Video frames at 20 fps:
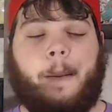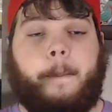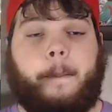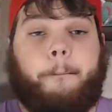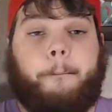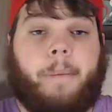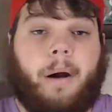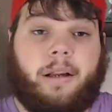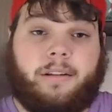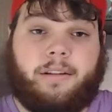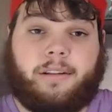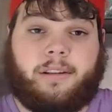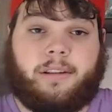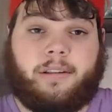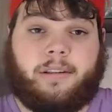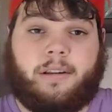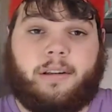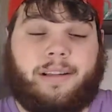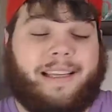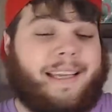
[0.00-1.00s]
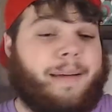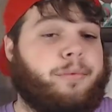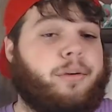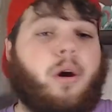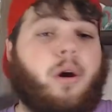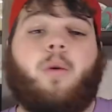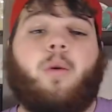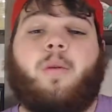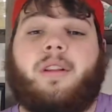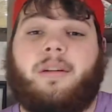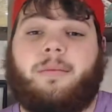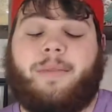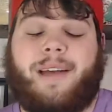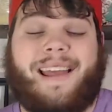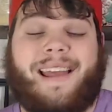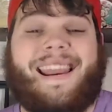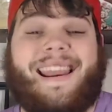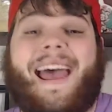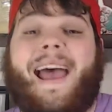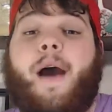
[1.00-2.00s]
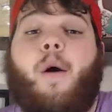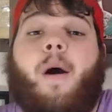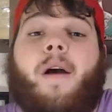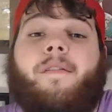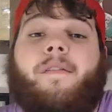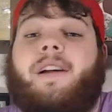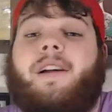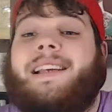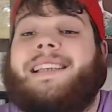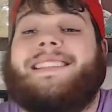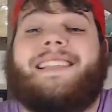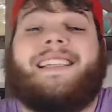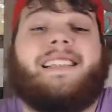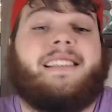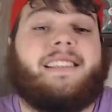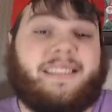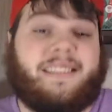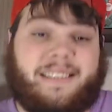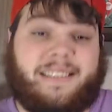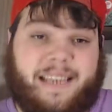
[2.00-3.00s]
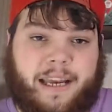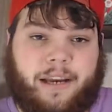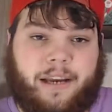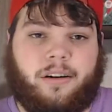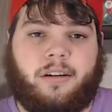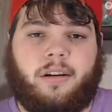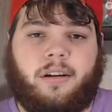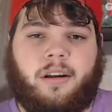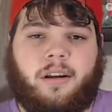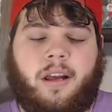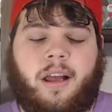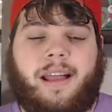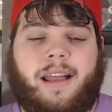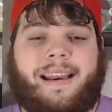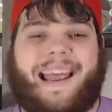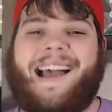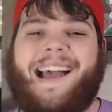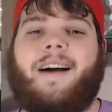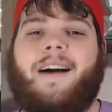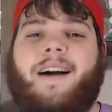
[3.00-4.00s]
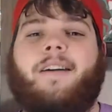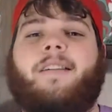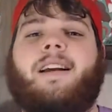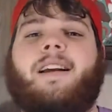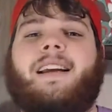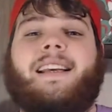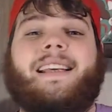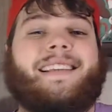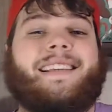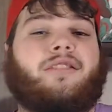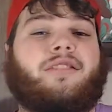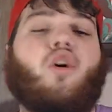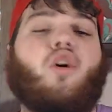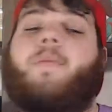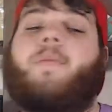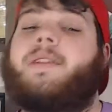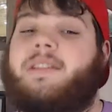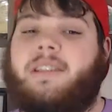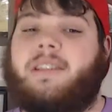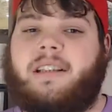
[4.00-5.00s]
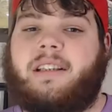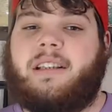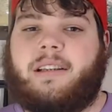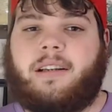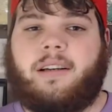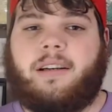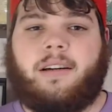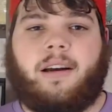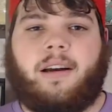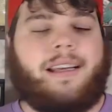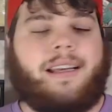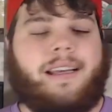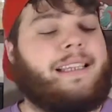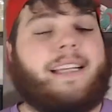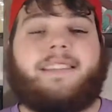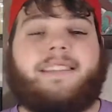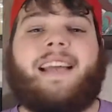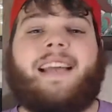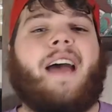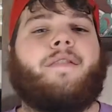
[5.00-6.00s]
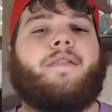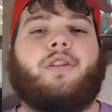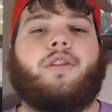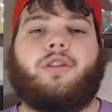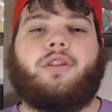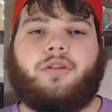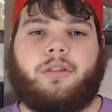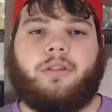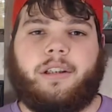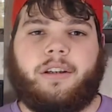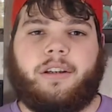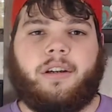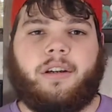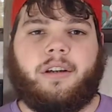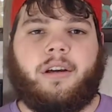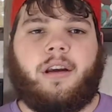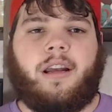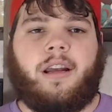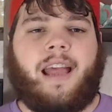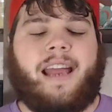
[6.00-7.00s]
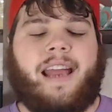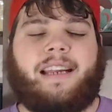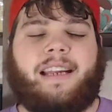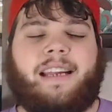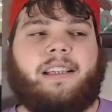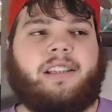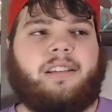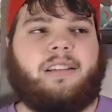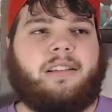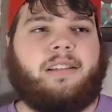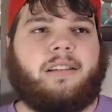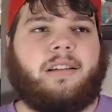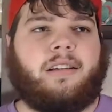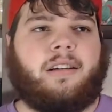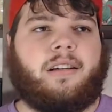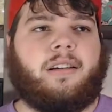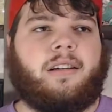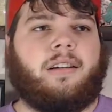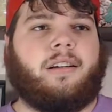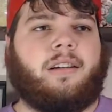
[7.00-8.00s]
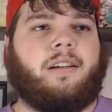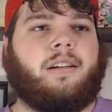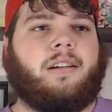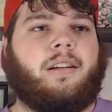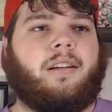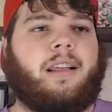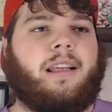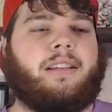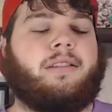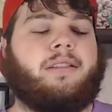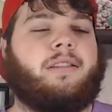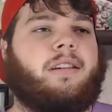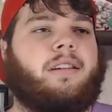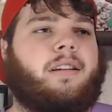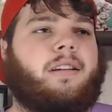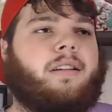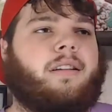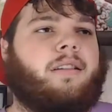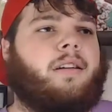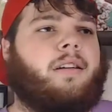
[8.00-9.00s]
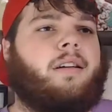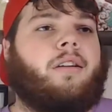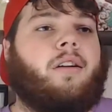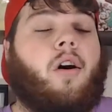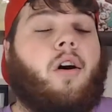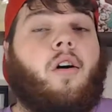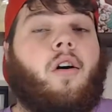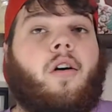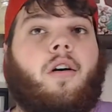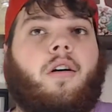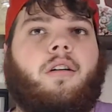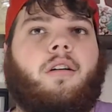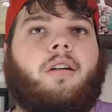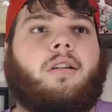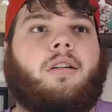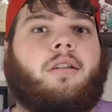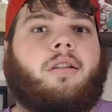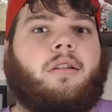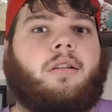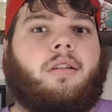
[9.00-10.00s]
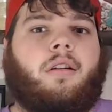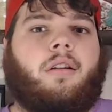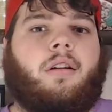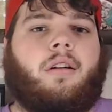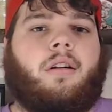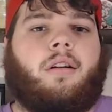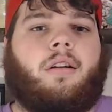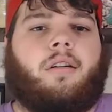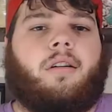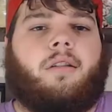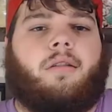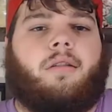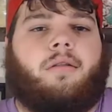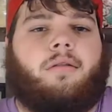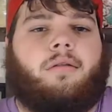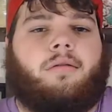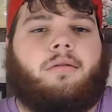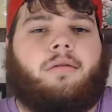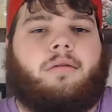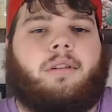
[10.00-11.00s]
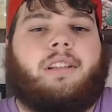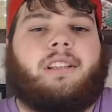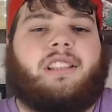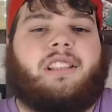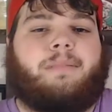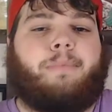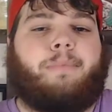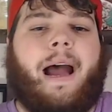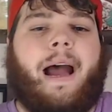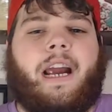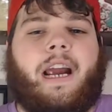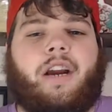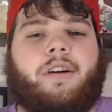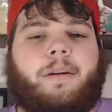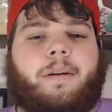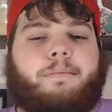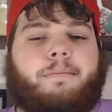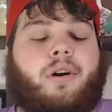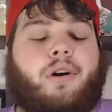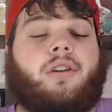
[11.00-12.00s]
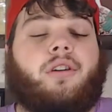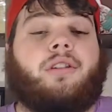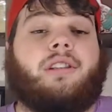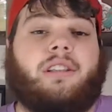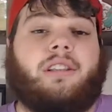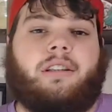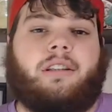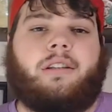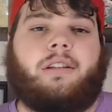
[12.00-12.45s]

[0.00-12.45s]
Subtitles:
But they kept going with him, and now I feel like he's getting stale. Now he has no mystique. He doesn't have the streak, and he isn't an all-inspiring person